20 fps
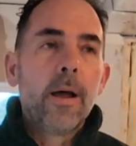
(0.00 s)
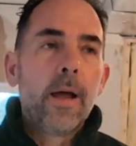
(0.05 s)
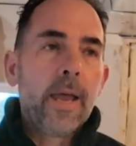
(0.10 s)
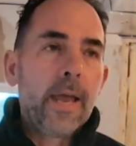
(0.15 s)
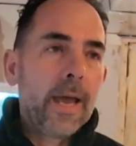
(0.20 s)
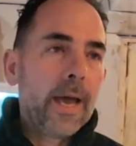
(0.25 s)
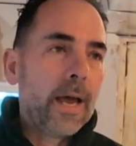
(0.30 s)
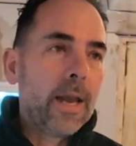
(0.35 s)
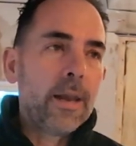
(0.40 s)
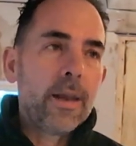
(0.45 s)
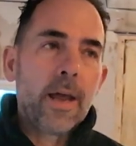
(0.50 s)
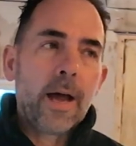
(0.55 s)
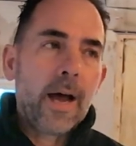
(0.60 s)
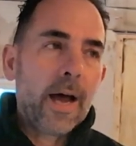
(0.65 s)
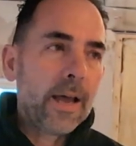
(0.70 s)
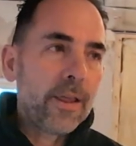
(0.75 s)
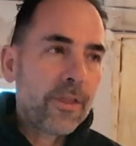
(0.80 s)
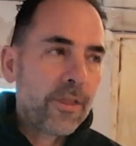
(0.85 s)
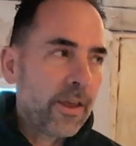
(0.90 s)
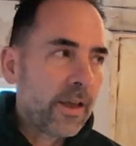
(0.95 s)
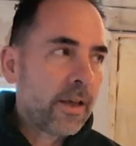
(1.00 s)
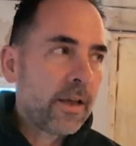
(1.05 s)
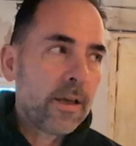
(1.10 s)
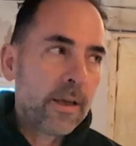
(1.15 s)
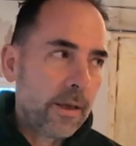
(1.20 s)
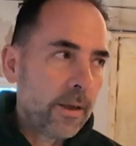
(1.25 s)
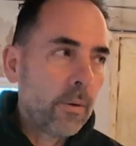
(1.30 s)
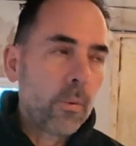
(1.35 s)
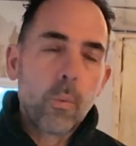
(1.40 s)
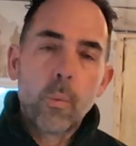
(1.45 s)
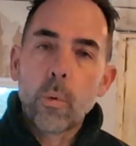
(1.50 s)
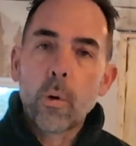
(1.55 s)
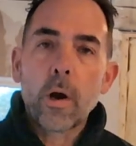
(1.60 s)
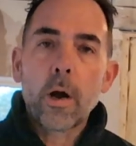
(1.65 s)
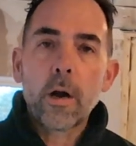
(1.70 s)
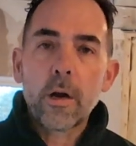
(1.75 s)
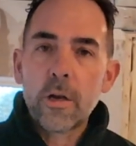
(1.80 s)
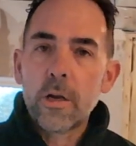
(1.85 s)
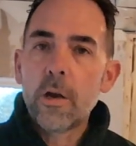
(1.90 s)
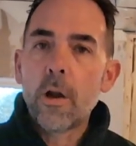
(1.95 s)
And I think
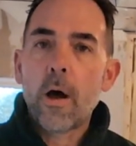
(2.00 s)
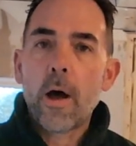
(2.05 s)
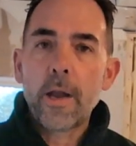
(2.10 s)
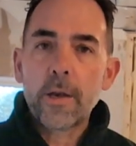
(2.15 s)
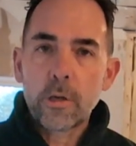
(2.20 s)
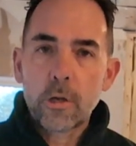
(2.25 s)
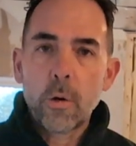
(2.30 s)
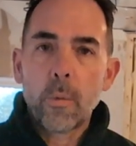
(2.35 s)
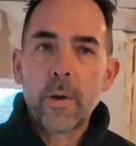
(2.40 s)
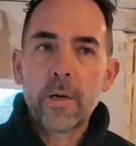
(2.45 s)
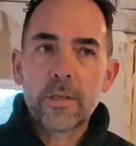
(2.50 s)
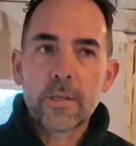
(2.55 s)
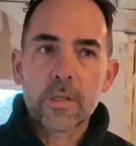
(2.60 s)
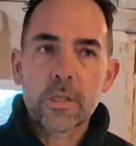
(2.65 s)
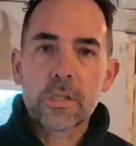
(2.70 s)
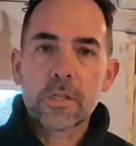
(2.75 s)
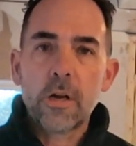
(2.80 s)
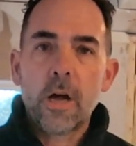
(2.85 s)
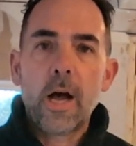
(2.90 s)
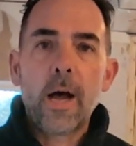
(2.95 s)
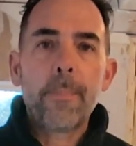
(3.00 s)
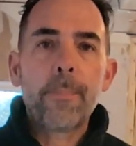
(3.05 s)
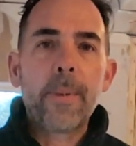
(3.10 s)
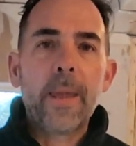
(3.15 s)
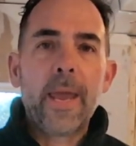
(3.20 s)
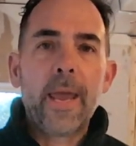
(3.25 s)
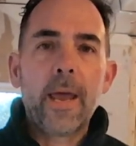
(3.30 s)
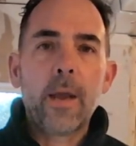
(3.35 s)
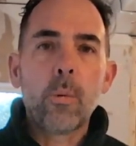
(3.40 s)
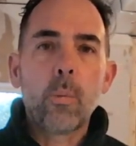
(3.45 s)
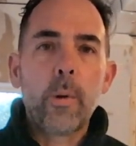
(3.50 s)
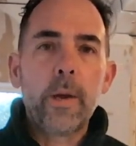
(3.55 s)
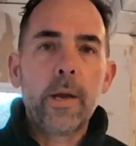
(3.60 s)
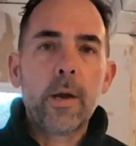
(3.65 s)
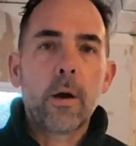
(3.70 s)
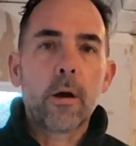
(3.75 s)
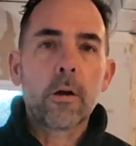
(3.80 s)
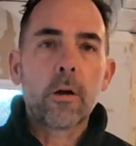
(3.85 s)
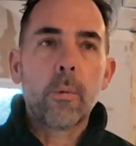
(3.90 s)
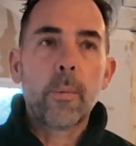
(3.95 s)
we're not going to stop, and we
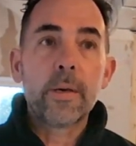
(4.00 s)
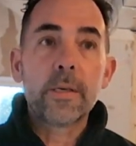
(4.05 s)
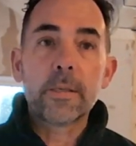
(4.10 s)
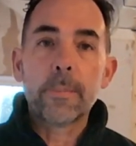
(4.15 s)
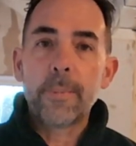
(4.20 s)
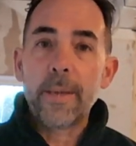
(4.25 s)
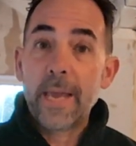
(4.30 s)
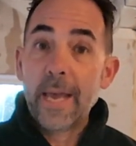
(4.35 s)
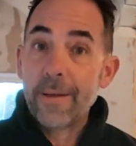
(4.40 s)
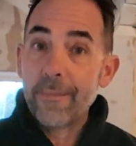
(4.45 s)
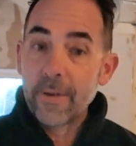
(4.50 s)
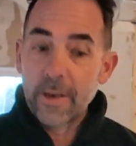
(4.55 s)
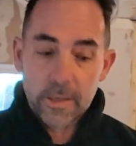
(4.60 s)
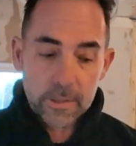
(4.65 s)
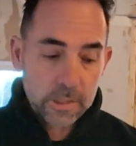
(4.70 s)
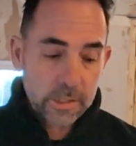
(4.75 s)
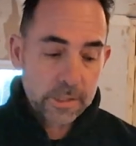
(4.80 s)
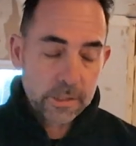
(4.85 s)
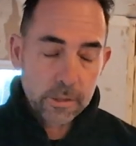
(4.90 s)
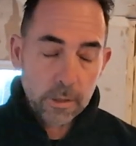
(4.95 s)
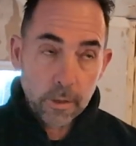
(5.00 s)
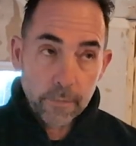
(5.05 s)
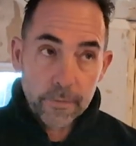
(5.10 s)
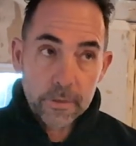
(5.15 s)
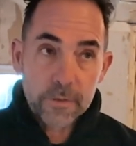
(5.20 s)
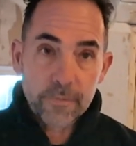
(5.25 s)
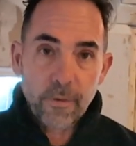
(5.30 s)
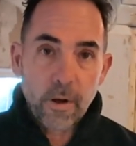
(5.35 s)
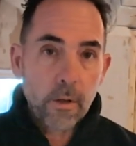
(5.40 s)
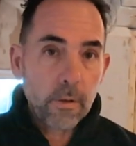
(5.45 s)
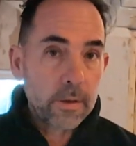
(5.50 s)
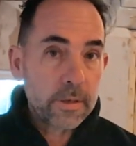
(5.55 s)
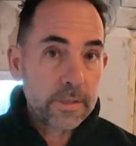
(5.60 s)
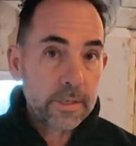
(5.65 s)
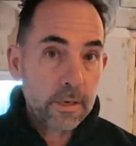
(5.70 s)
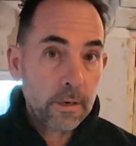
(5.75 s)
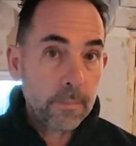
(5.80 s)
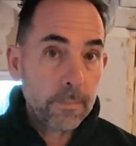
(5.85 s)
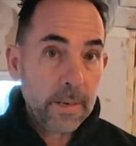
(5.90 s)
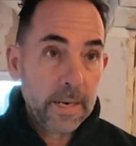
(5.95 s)
are going to be having a service
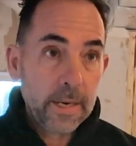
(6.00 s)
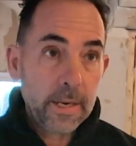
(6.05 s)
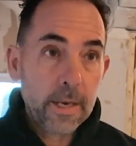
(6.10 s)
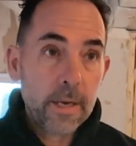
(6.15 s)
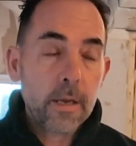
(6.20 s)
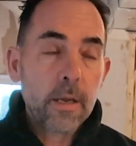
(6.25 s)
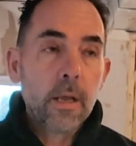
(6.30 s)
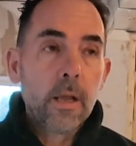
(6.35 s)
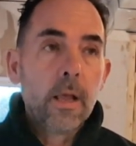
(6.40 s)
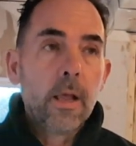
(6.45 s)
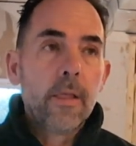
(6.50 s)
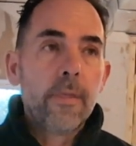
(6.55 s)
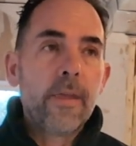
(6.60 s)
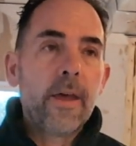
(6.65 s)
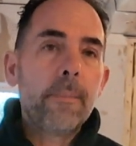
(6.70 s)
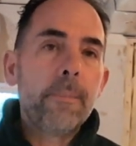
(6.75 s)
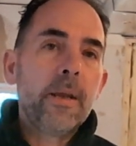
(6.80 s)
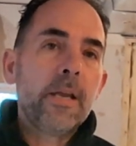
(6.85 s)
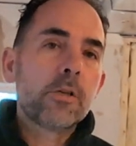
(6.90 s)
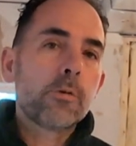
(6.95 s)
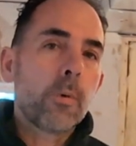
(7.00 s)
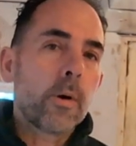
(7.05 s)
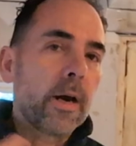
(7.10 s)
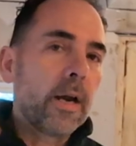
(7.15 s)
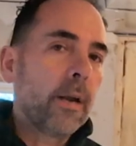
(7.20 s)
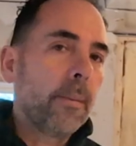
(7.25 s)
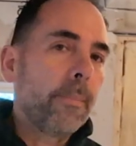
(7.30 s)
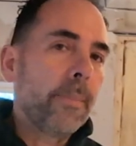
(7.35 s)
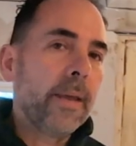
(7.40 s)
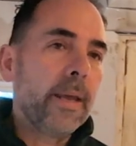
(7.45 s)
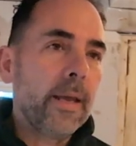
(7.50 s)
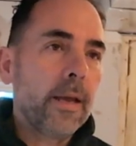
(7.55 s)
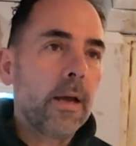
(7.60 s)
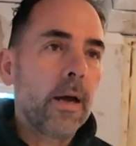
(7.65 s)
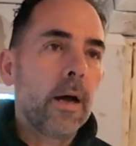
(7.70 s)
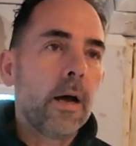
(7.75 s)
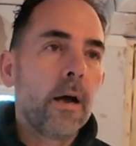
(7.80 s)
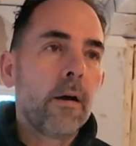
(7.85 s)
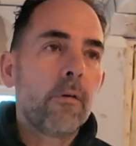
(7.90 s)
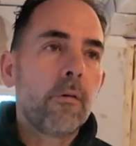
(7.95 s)
volunteer meeting. That means we're going to be
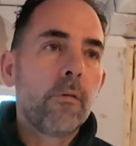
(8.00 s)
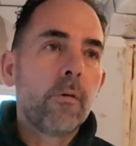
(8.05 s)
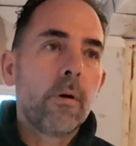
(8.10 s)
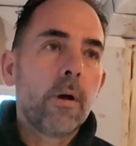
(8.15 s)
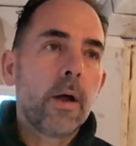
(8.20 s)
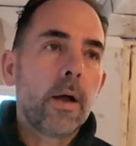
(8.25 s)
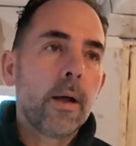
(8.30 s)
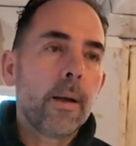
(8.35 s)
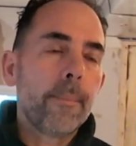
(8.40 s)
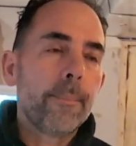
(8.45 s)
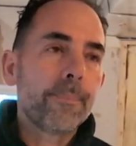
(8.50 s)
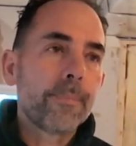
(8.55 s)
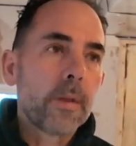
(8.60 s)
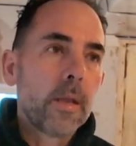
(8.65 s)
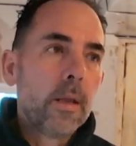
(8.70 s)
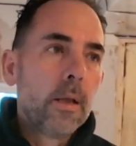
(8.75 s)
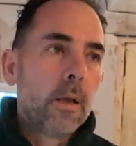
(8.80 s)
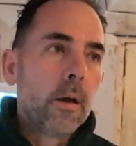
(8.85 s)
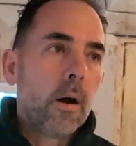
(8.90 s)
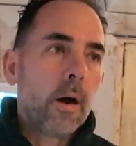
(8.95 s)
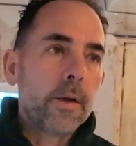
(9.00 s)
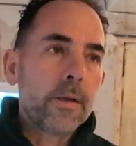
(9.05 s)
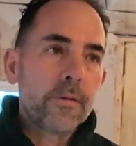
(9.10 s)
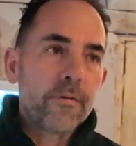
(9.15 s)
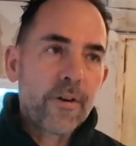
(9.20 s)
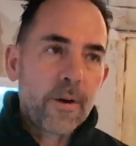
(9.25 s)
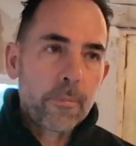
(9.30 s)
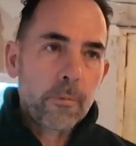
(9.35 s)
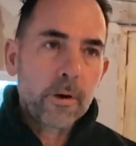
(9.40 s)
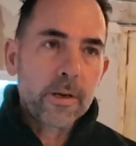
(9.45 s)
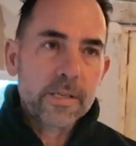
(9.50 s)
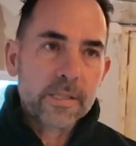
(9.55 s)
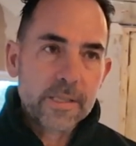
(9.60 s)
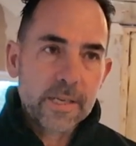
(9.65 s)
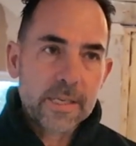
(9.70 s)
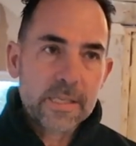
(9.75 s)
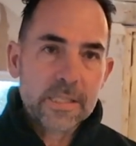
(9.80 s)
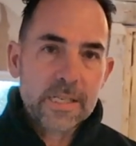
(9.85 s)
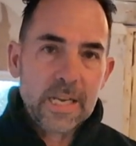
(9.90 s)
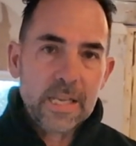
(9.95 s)
on February
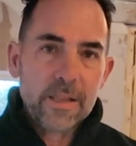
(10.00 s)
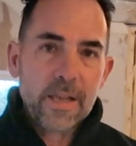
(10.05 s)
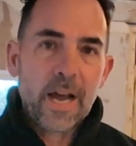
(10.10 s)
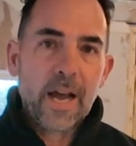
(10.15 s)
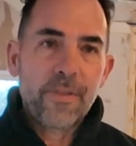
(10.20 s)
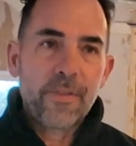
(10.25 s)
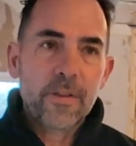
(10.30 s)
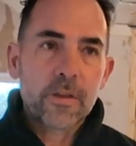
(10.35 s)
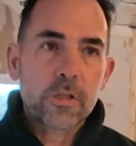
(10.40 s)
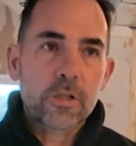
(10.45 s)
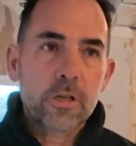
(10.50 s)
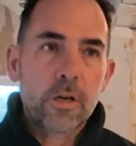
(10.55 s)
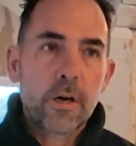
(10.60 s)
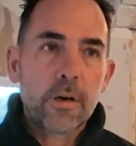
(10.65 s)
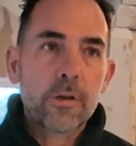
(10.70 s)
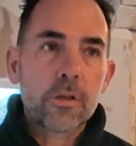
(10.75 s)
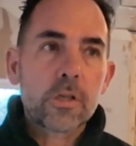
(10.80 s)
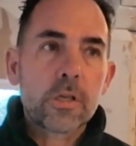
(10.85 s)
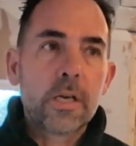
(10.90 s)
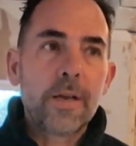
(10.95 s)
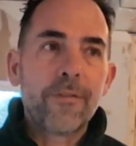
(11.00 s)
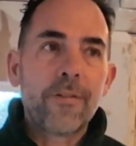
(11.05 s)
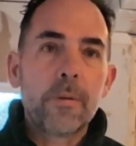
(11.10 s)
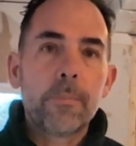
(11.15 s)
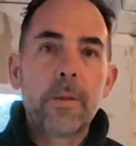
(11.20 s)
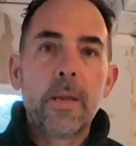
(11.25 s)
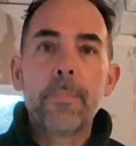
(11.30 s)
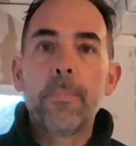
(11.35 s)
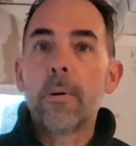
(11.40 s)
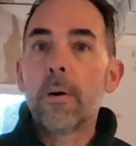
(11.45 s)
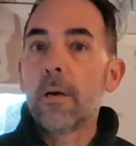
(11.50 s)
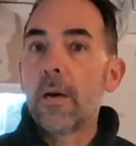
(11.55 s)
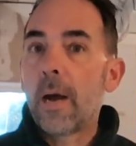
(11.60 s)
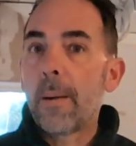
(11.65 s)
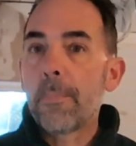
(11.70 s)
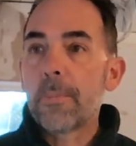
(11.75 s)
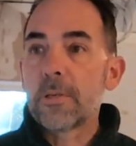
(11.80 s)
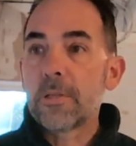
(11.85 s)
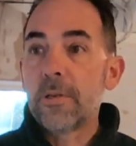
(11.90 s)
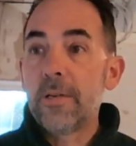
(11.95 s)
16th at the church, giving people an
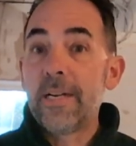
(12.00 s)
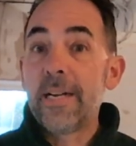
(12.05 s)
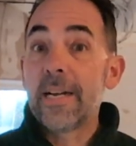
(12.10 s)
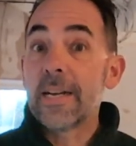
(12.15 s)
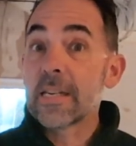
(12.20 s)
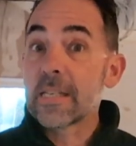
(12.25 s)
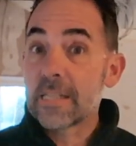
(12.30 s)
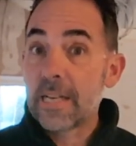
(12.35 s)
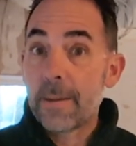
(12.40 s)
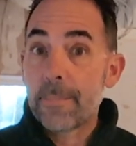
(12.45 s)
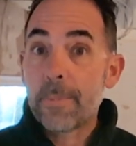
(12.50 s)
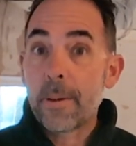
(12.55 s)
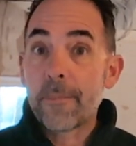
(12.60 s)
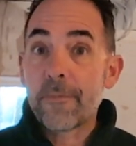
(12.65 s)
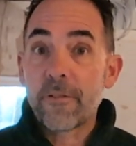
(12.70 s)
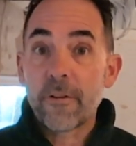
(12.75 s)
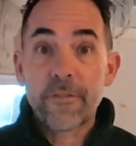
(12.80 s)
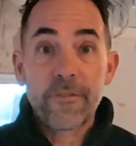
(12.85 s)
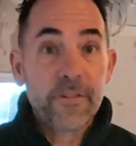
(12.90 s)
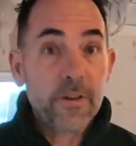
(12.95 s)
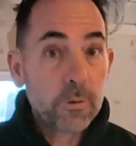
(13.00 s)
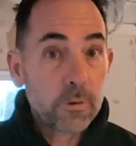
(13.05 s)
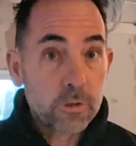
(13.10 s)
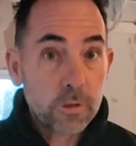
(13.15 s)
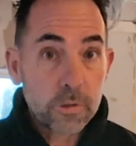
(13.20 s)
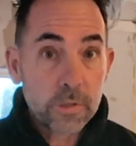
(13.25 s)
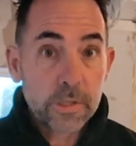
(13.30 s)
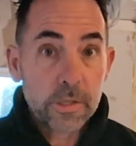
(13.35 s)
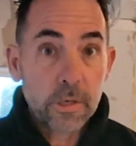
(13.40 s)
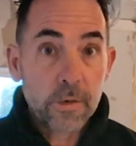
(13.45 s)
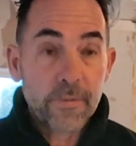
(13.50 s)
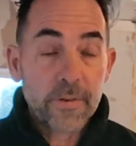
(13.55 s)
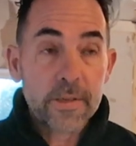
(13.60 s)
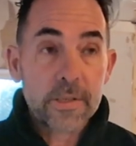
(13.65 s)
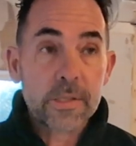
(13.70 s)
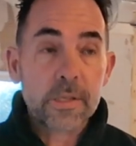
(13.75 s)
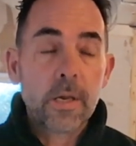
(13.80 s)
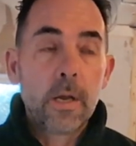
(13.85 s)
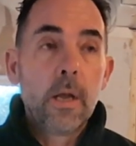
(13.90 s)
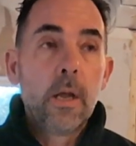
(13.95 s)
opportunity to step up for future
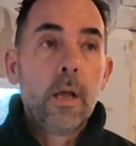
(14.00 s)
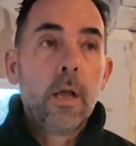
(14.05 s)
service.